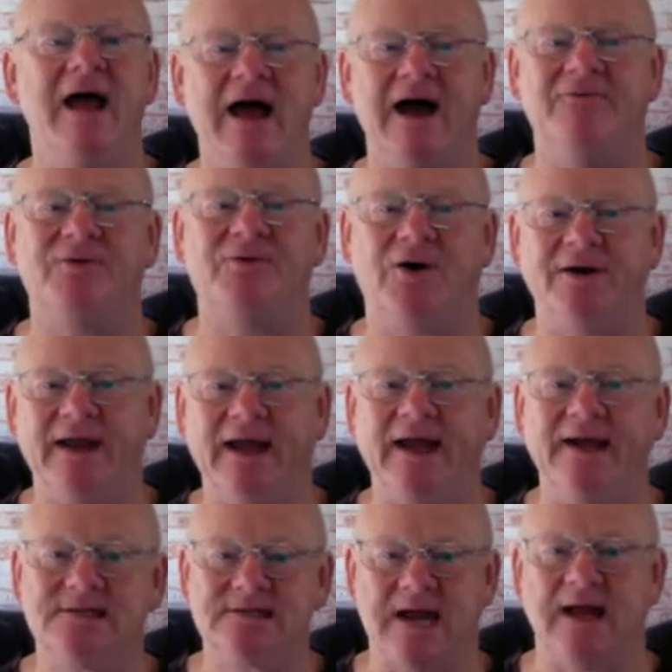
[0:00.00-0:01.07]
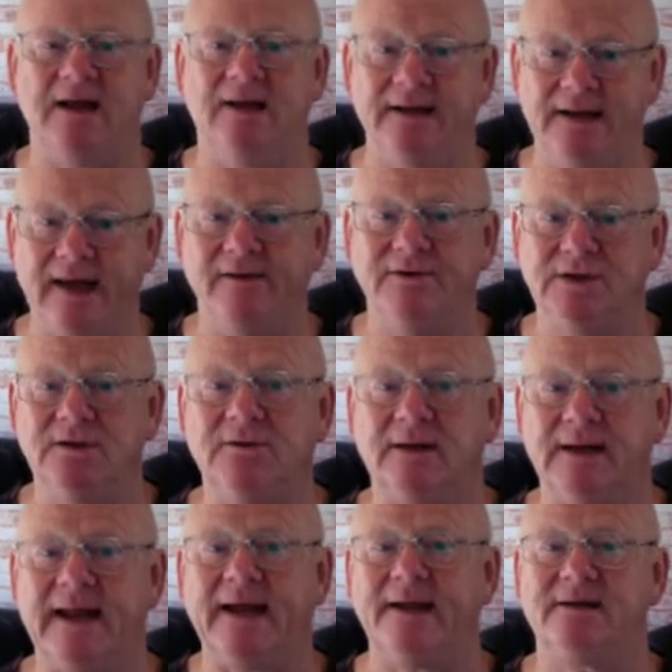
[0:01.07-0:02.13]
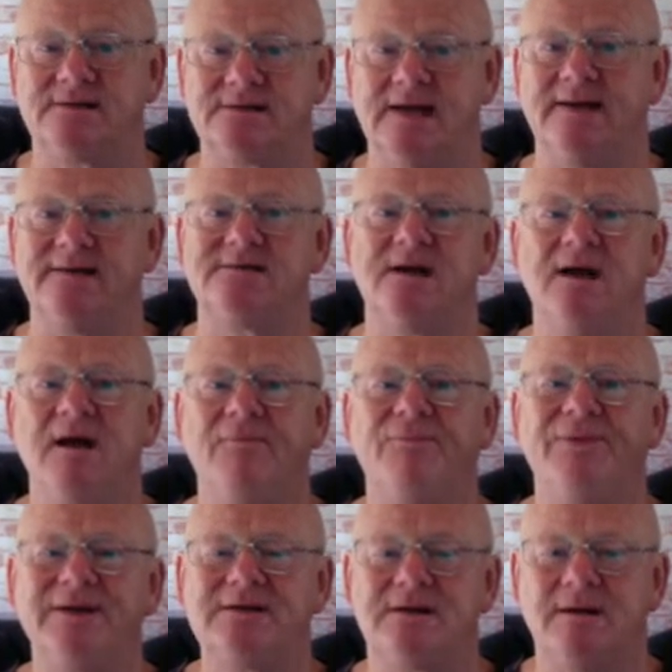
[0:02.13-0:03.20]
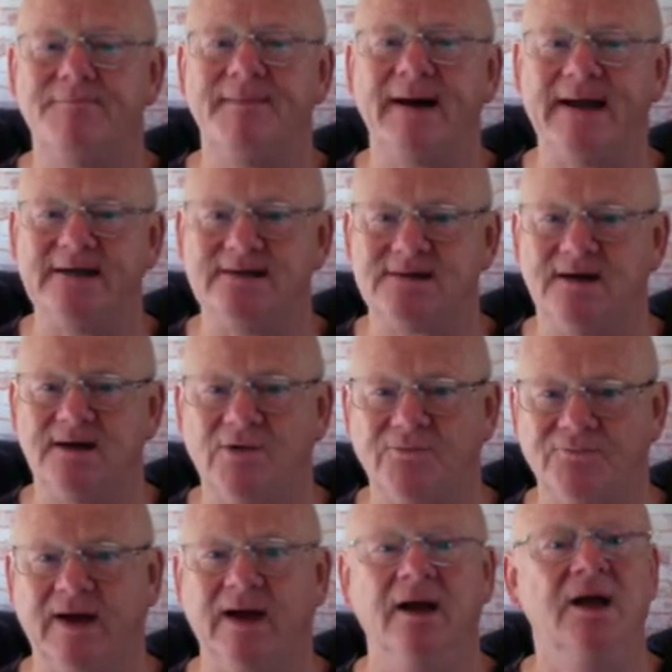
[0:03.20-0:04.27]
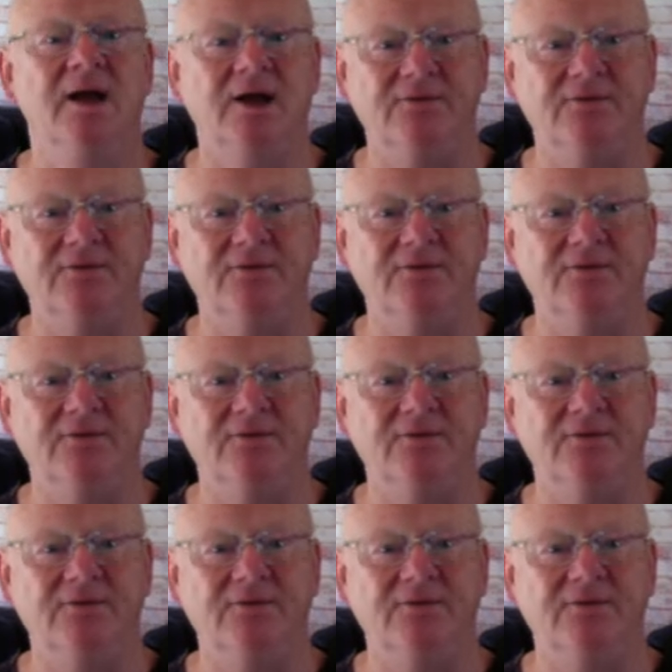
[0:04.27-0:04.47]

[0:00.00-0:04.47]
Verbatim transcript: and find out exactly how you can access this amazing offer.